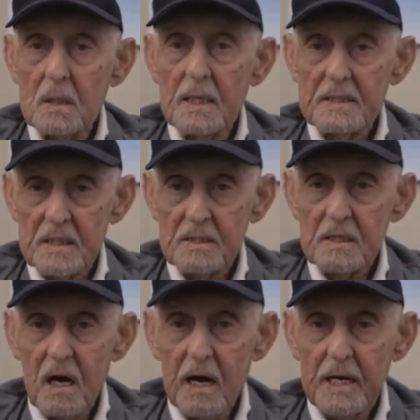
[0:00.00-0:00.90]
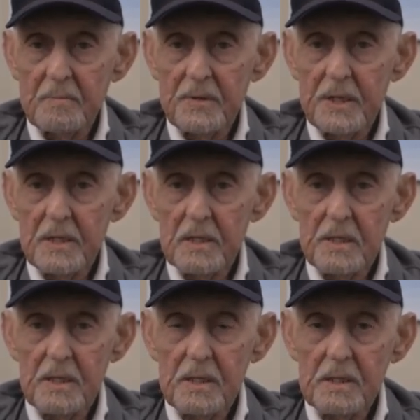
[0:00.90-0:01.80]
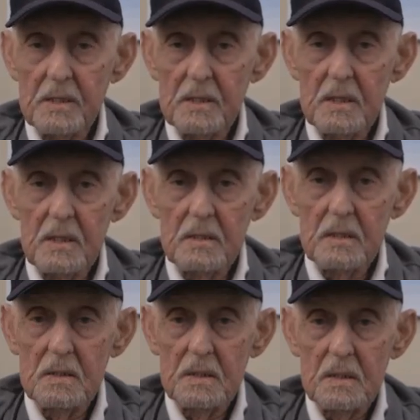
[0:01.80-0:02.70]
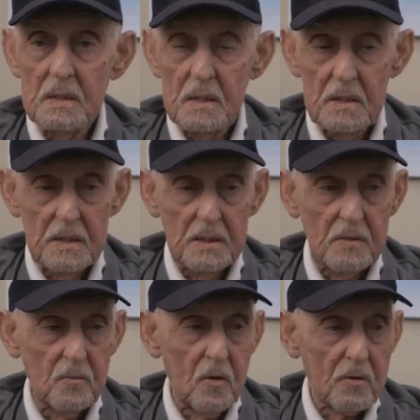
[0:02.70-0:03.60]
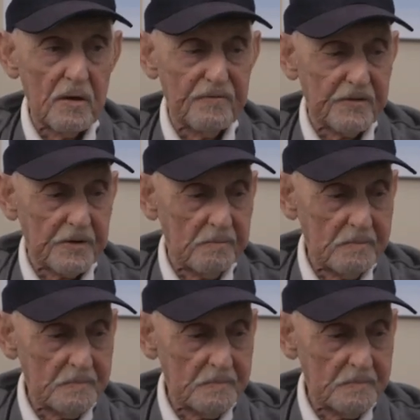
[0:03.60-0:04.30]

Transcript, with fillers: at the time in in in the war effort.